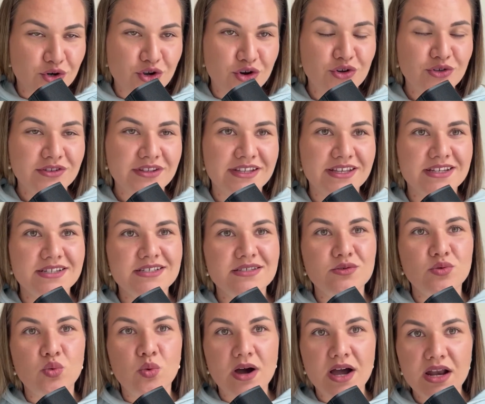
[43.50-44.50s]
context,
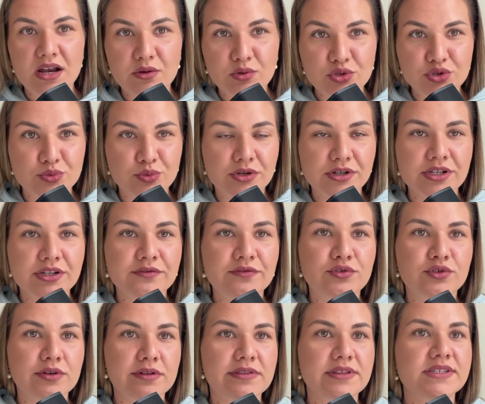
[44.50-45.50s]
while I was working
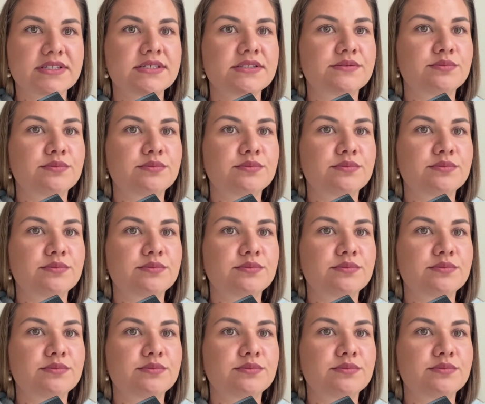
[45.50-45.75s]
for this